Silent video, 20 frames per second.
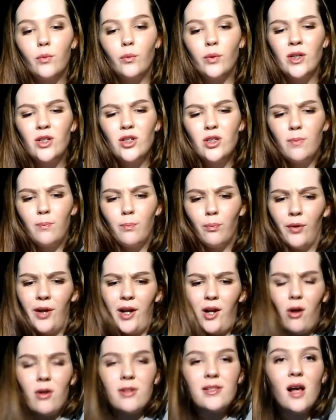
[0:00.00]
We just
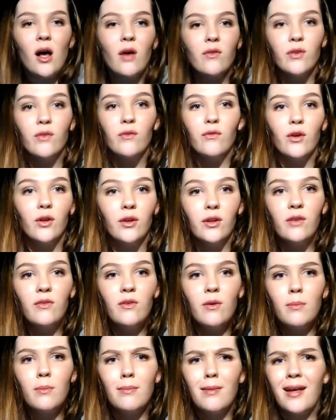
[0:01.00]
break ourselves in front
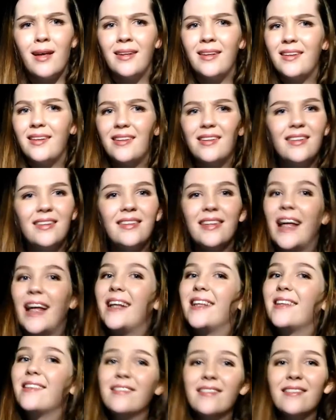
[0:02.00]
of Him, and
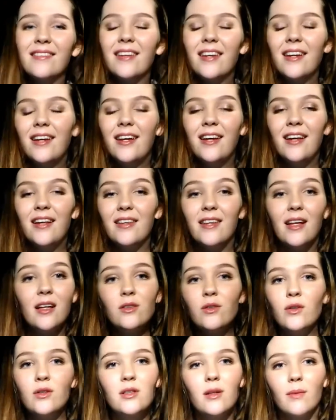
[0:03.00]
like,
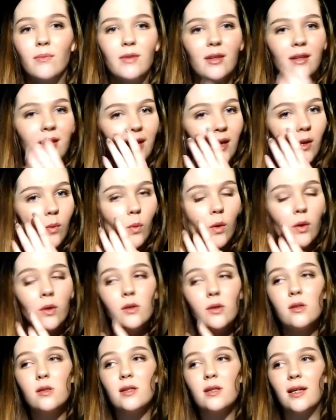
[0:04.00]
that's not something that He
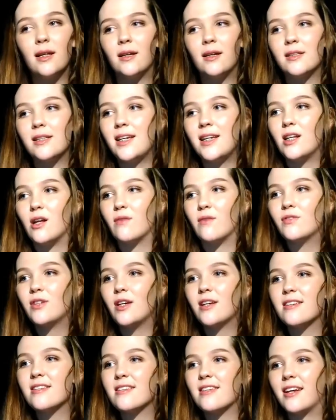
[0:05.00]
wants, because He loves
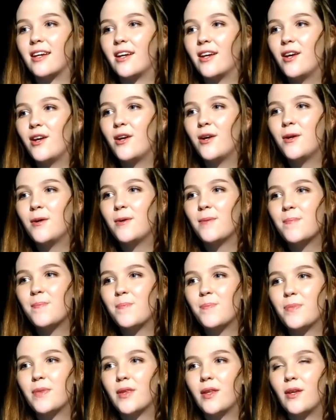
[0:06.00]
us. Like,
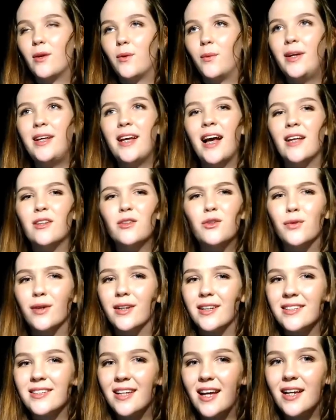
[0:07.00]
we can't
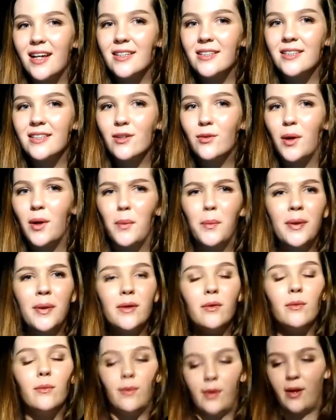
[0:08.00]
criticise. Okay,